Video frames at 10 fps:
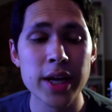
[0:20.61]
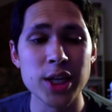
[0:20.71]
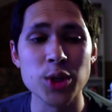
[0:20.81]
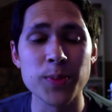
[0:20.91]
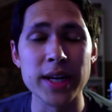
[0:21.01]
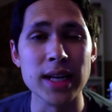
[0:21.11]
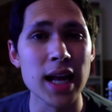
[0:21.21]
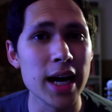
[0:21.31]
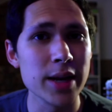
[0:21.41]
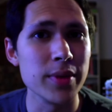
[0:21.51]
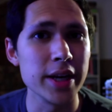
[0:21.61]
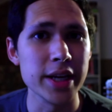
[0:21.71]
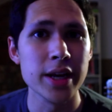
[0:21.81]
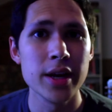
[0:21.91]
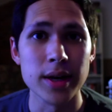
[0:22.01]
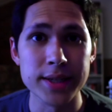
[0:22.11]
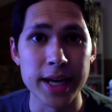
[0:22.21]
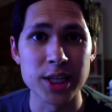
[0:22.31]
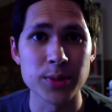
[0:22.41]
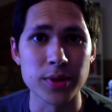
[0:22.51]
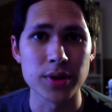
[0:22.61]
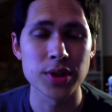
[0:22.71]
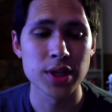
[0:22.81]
you spend a lot of money on textbooks.